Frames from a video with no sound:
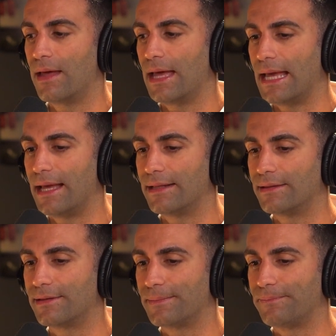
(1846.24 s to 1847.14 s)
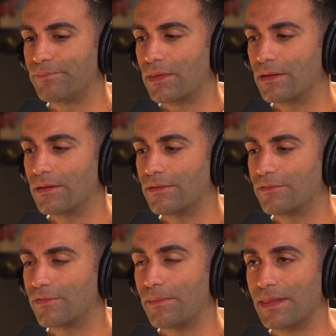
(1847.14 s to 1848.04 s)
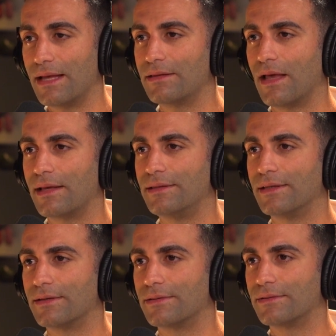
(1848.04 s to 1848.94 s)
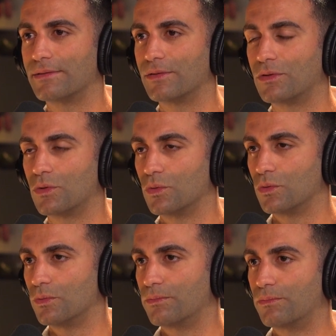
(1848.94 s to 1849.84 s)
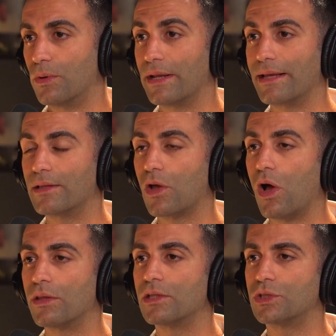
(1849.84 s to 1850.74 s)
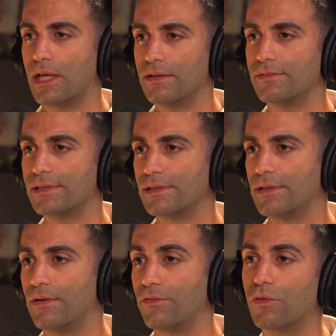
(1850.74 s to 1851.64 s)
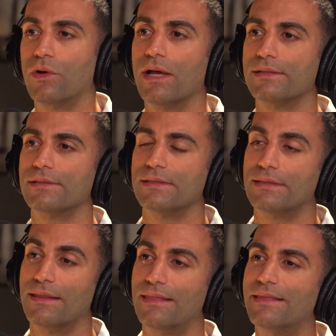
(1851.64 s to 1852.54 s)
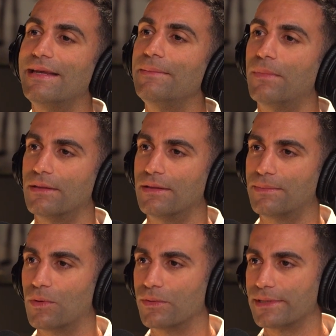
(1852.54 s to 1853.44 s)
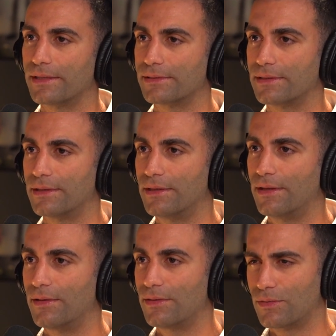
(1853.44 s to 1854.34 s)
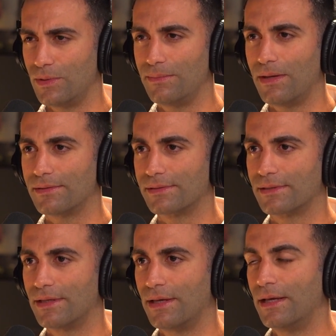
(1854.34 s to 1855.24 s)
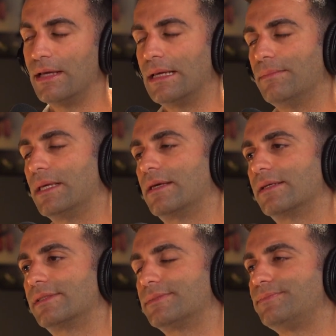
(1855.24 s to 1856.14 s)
And from that idea to putting it on the shelves, for us, is a 3-month process. 3 months. Because,